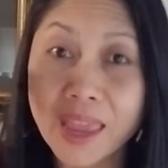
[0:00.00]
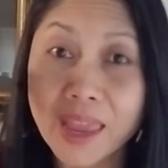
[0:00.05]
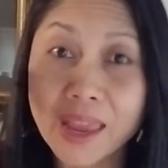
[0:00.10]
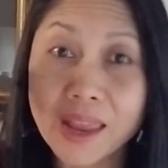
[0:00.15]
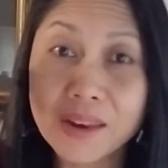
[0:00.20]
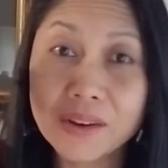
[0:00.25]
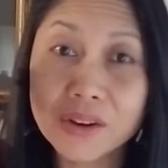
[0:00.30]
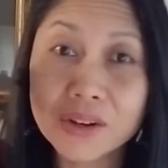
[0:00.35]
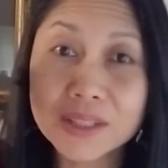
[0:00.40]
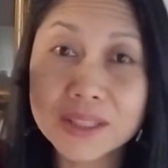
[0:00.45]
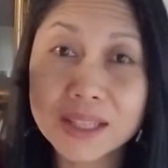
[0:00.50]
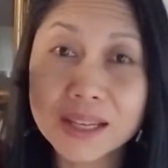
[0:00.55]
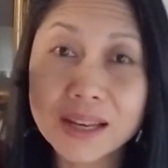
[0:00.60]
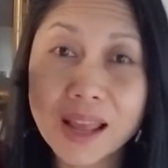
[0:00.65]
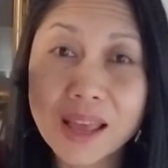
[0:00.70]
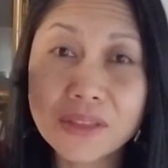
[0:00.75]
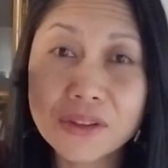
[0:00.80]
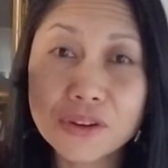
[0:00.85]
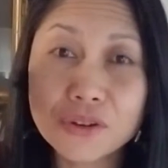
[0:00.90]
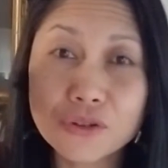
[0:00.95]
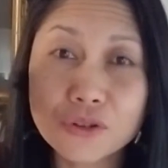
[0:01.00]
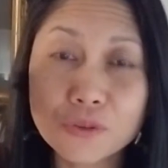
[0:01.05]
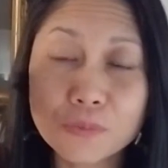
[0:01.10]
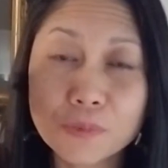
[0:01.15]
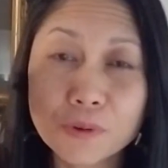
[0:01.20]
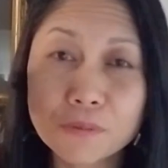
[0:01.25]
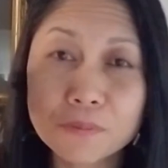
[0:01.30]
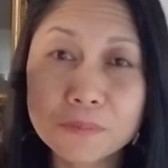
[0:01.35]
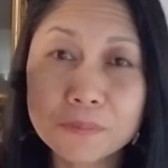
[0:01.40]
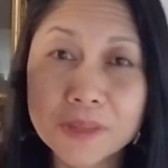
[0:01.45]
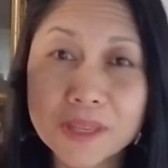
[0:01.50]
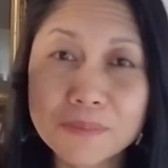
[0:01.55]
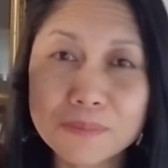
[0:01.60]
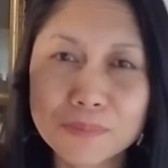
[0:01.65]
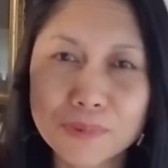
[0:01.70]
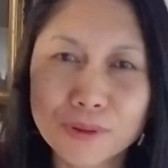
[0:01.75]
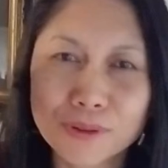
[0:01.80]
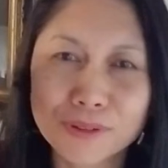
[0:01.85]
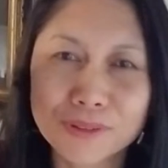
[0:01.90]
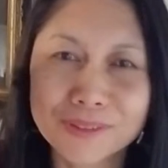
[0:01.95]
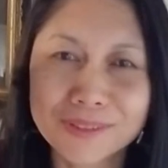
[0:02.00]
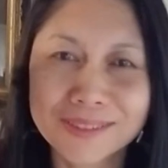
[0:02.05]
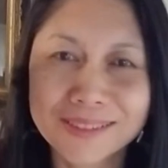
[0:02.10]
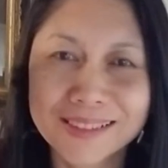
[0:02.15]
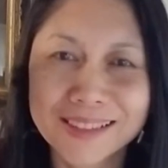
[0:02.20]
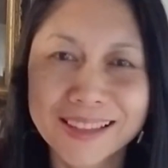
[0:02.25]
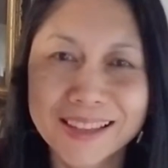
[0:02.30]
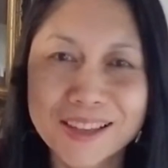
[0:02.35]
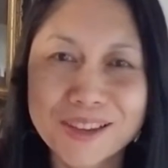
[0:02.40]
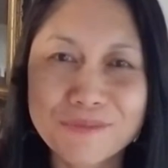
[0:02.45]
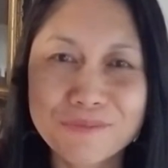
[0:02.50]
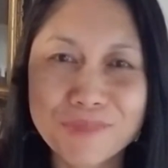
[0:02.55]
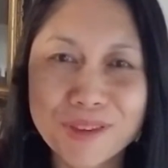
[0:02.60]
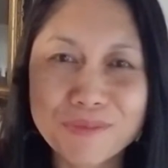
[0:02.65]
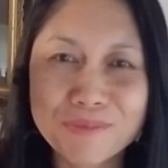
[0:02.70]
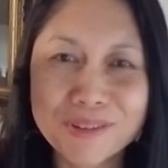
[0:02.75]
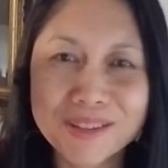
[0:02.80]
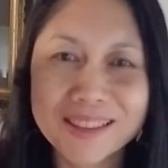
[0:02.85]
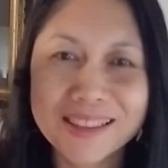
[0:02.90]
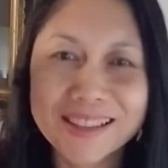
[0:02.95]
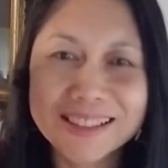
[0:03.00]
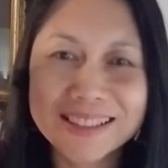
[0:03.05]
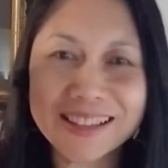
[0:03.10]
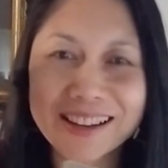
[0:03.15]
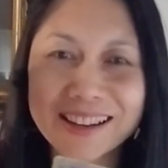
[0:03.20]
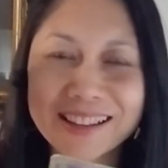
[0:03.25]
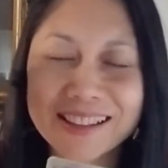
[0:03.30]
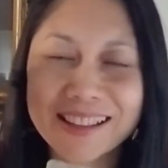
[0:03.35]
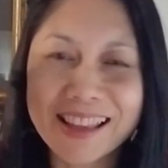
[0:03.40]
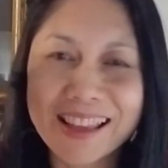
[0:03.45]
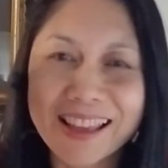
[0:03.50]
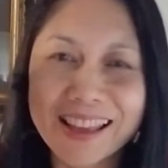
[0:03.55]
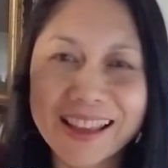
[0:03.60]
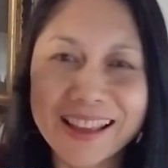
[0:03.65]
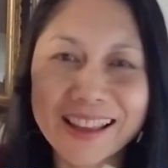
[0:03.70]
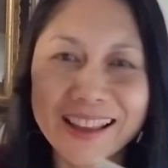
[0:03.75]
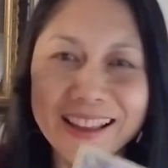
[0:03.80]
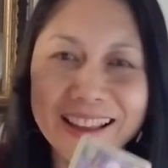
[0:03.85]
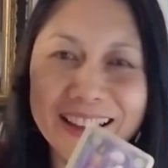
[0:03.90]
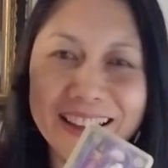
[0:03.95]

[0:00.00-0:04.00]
And there's another group of people, maybe these are the